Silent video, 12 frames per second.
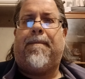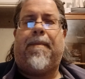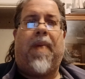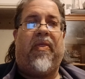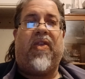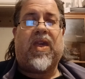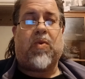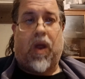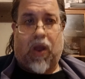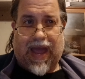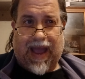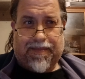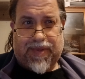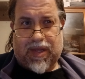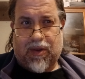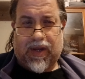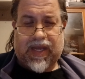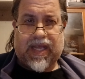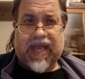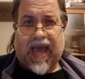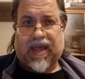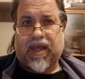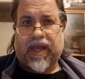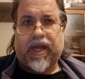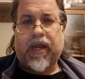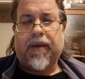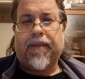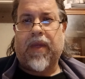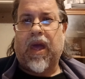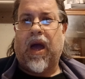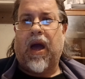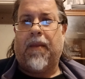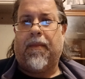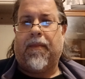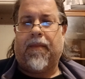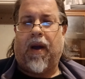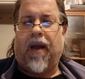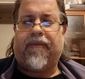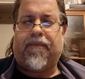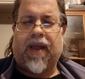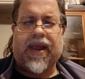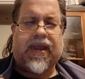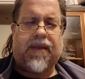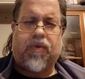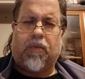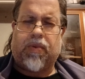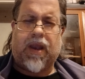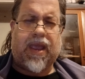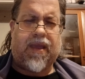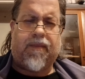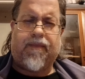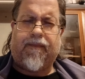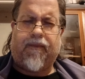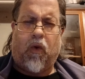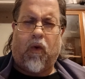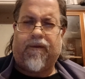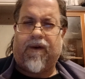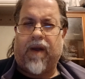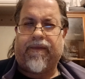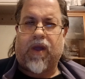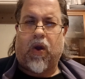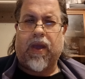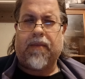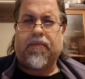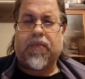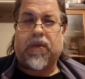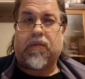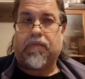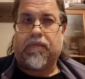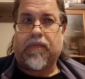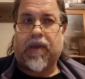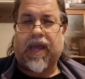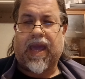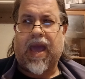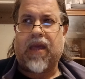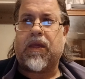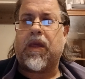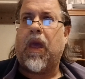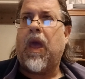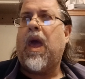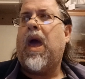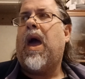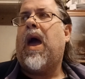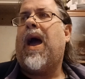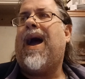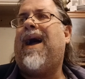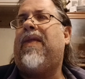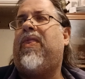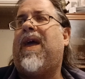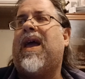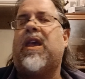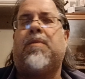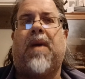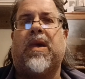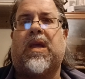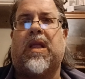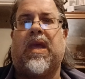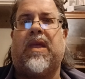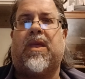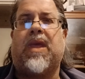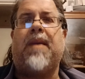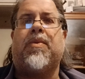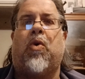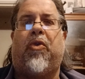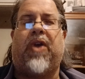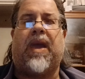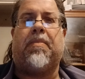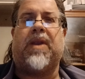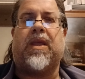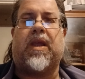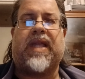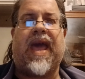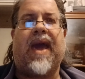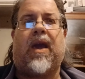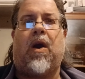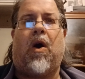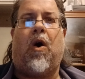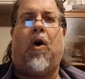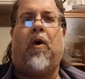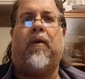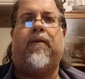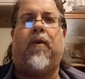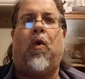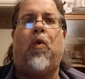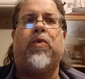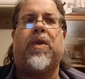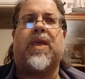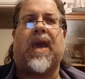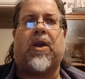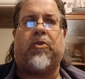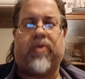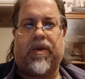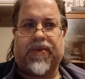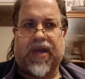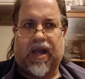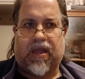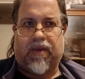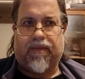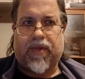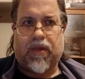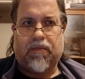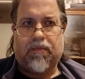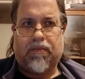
And this one I absolutely detested. I've played it probably 4 or 5 times, with a guess. And that is basically the same sort of thing, but it's a deck of all the secondary objectives.